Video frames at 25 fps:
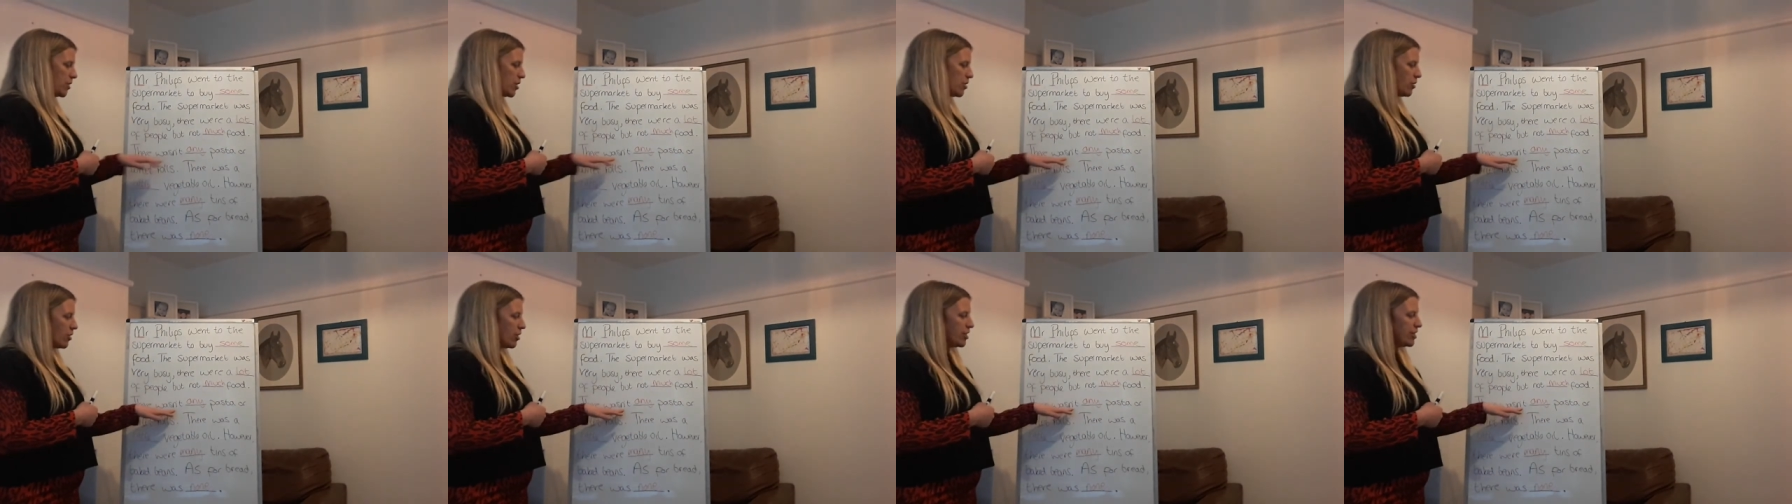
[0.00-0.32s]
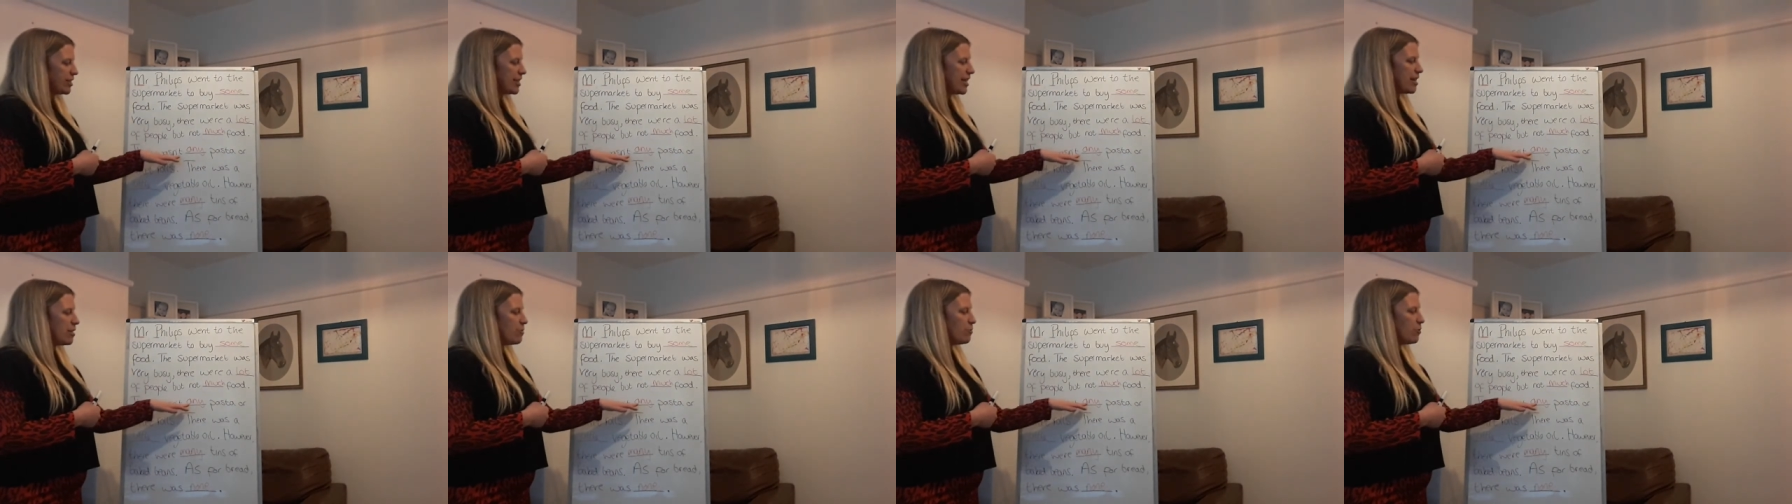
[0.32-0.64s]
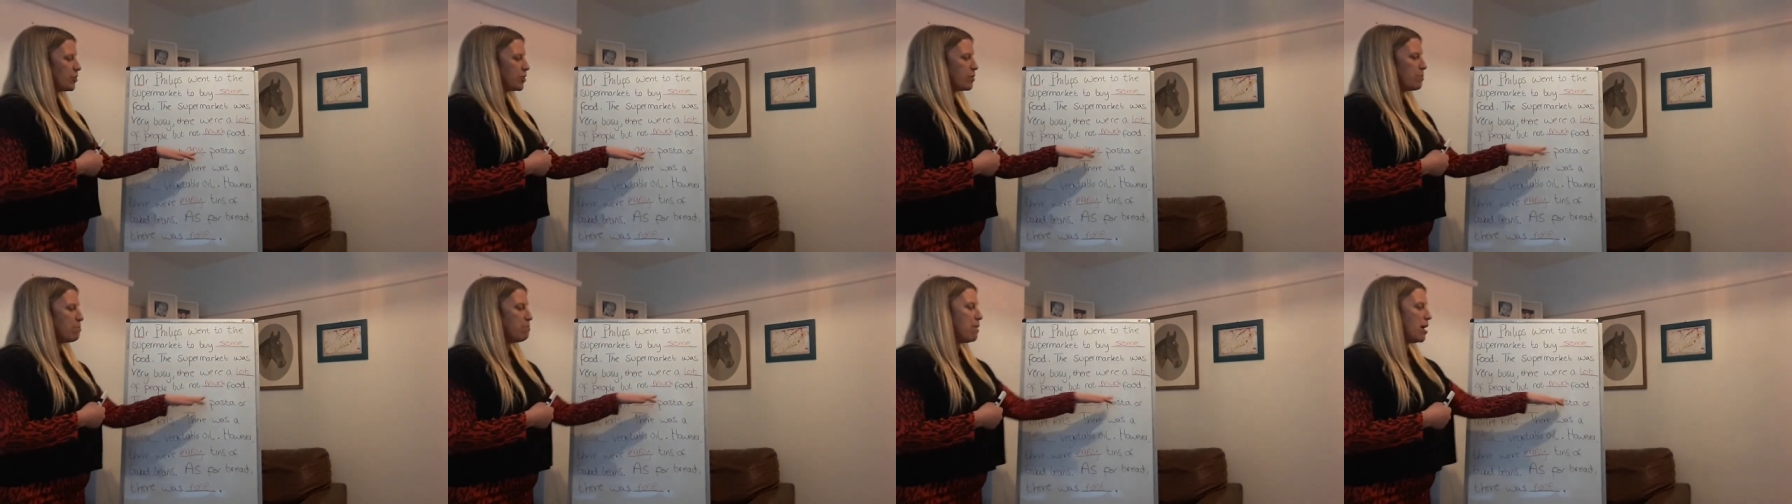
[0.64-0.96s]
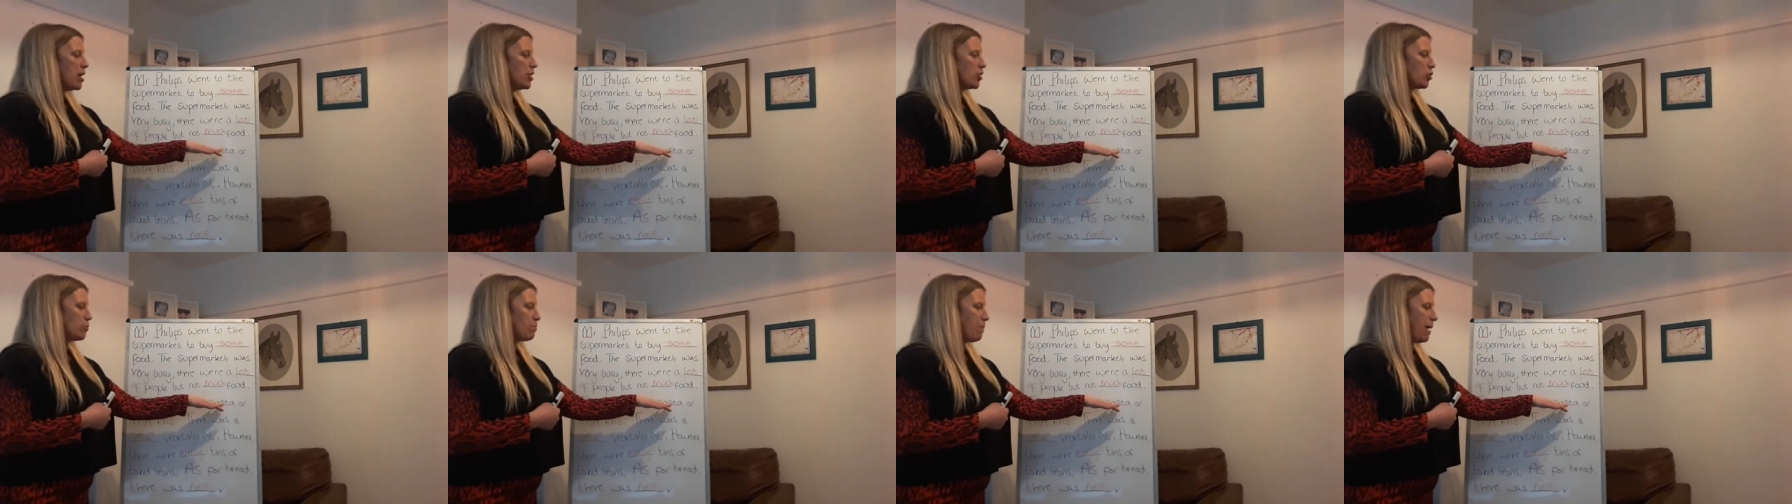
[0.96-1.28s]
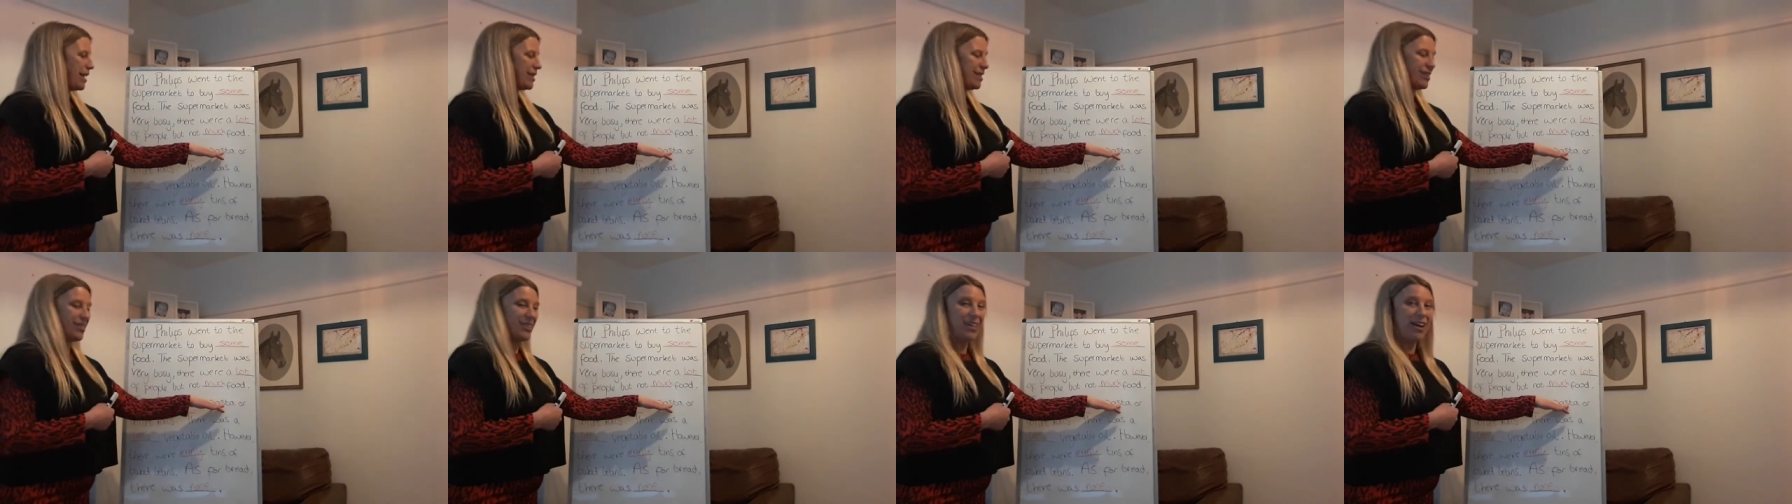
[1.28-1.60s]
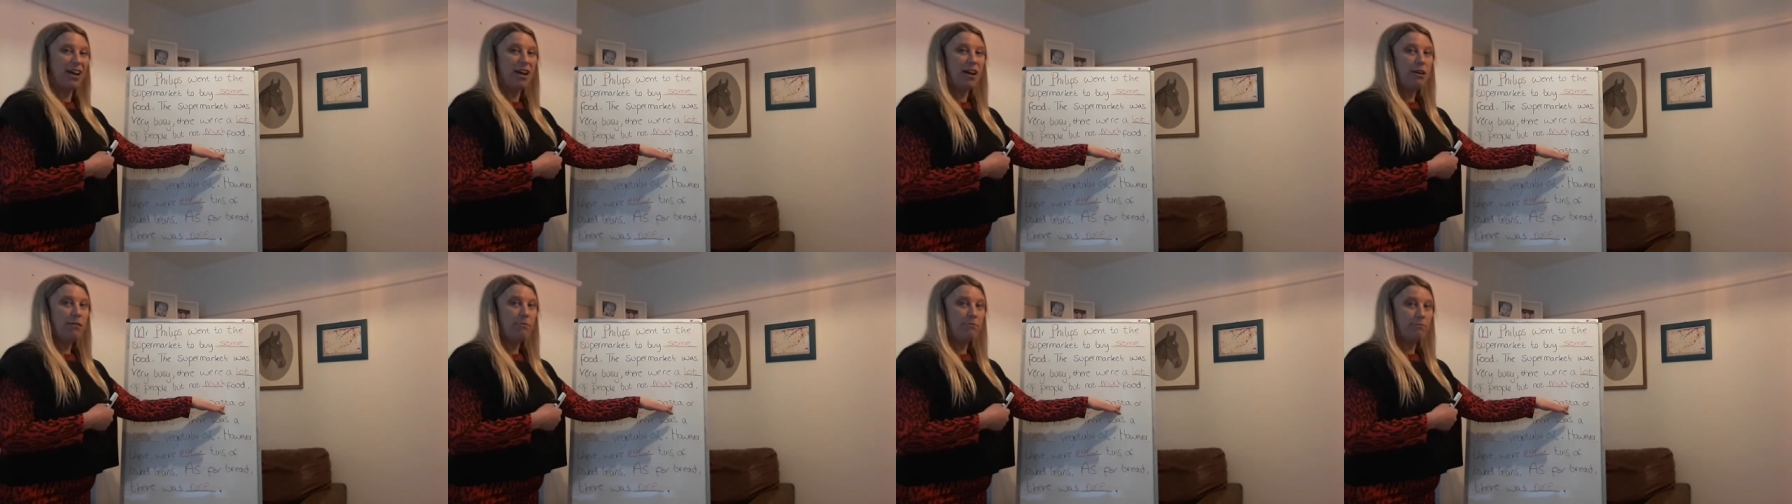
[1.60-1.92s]
You could say there wasn't much
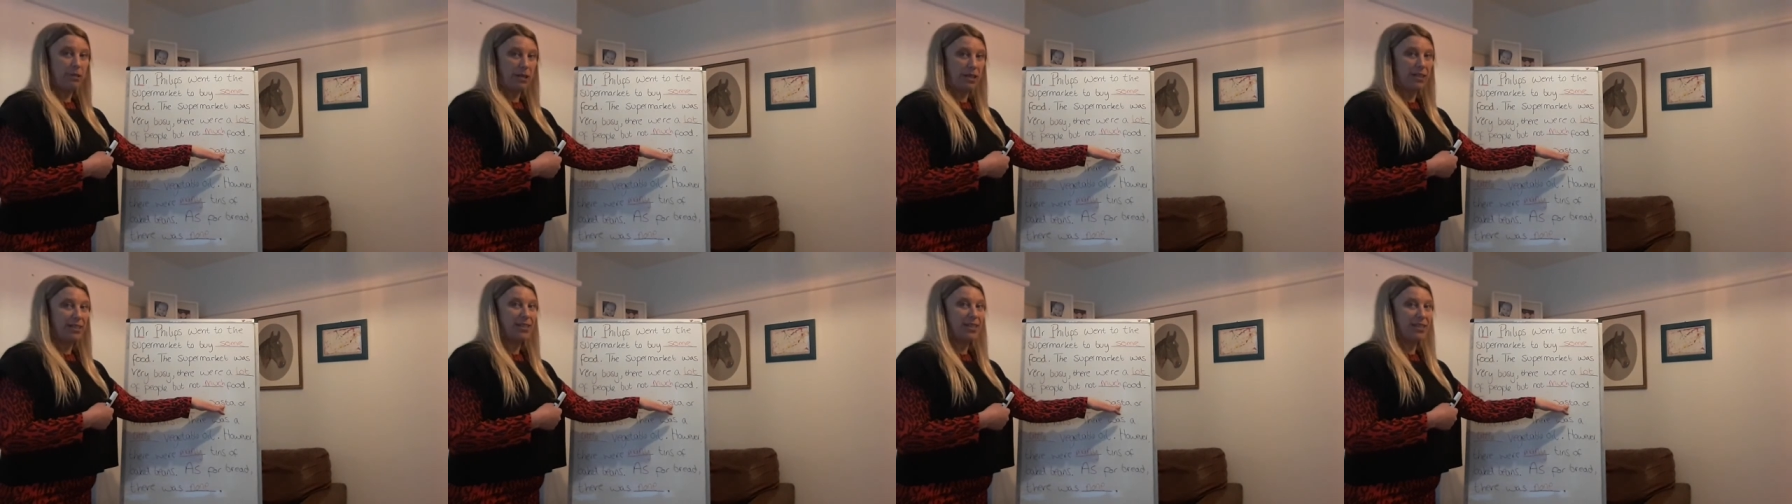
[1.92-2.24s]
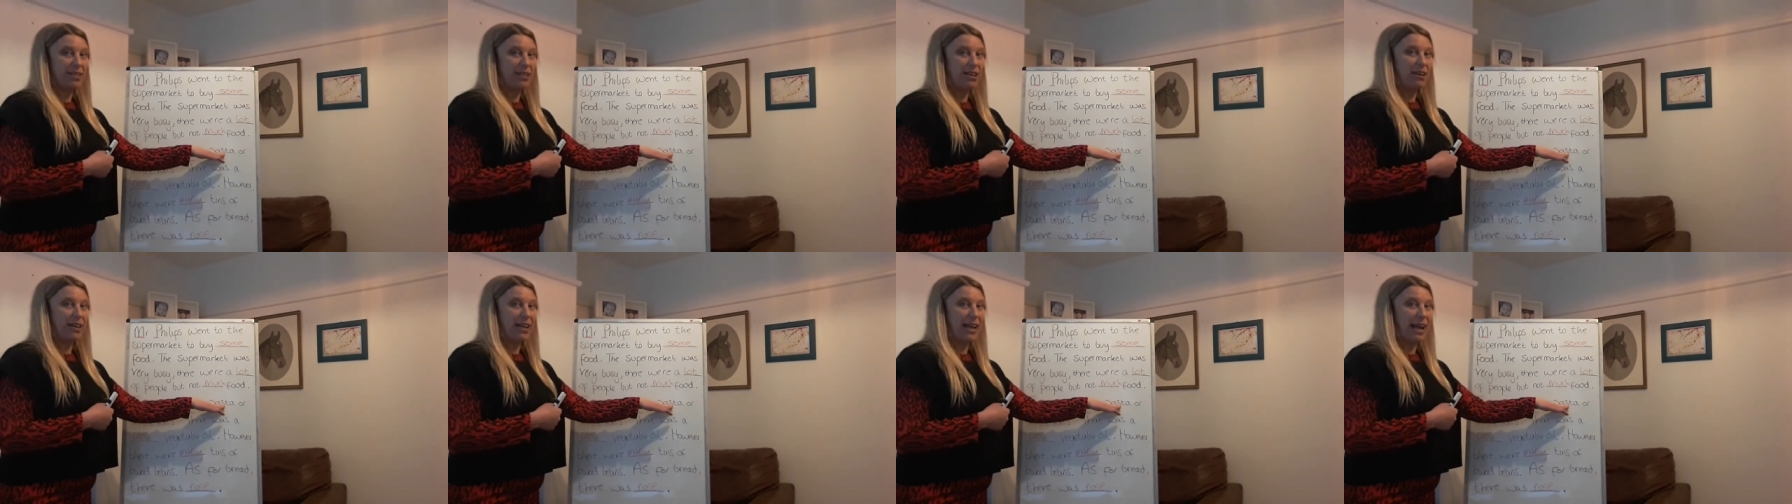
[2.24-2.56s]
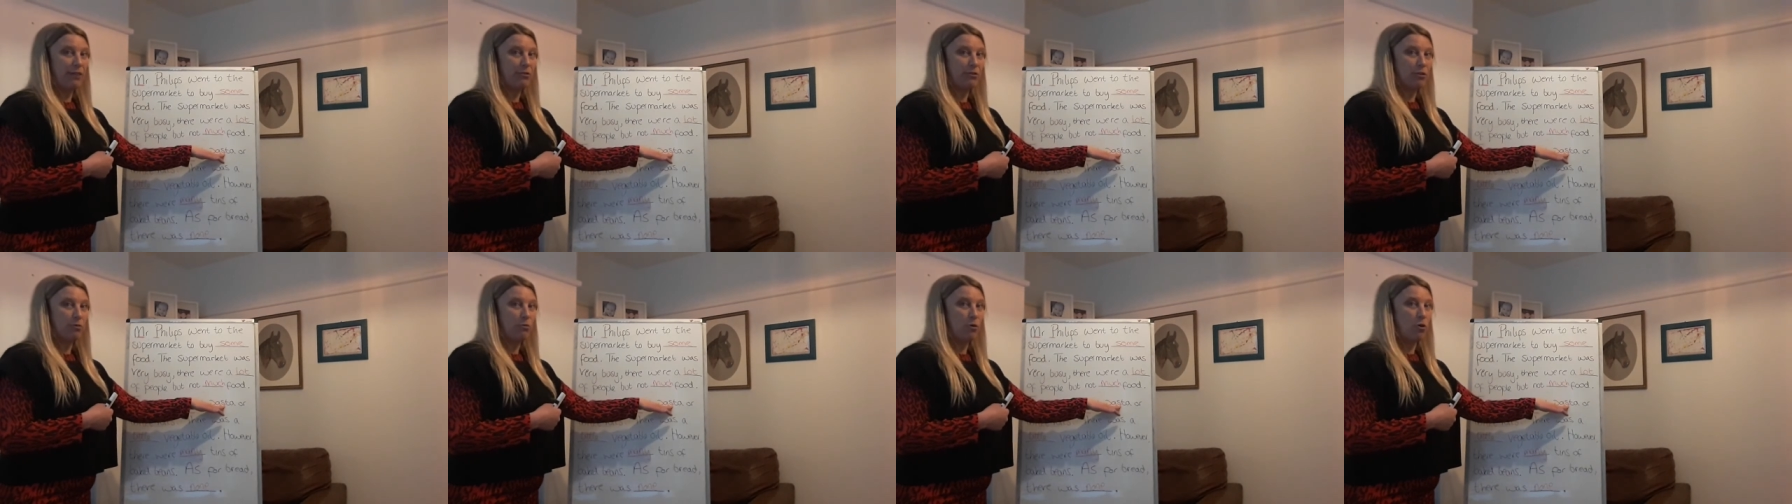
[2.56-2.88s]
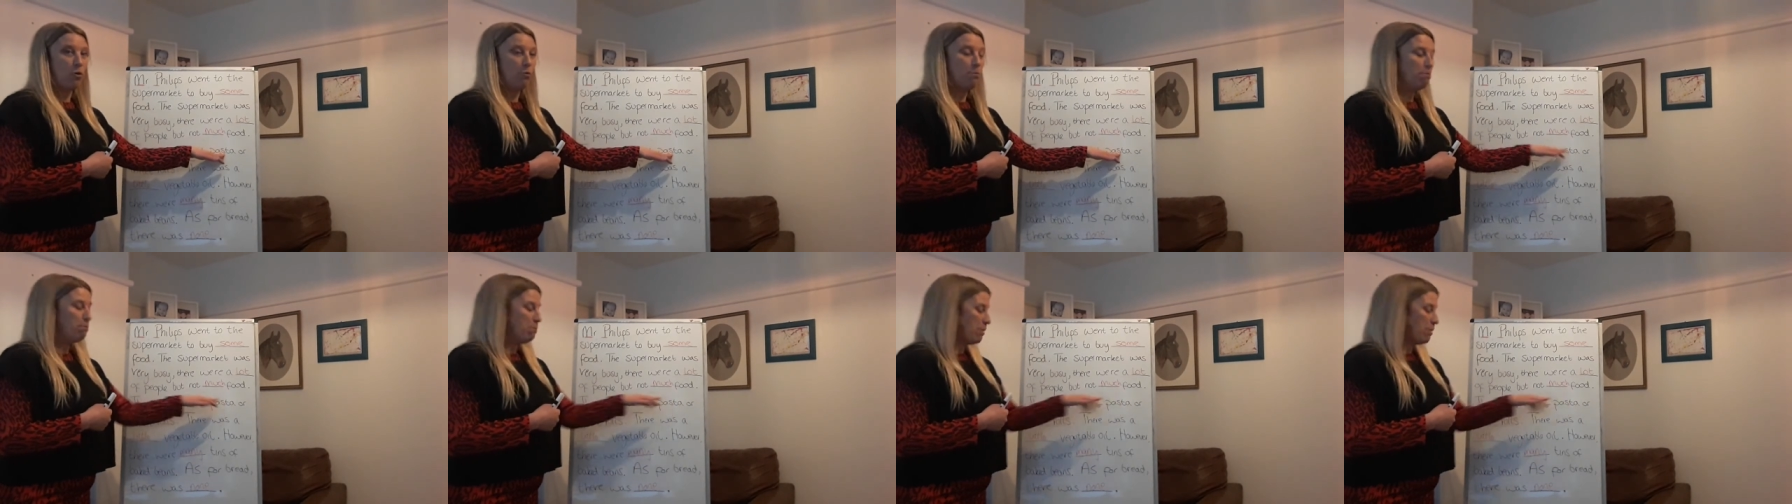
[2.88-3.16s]
pasta because it's uncountable,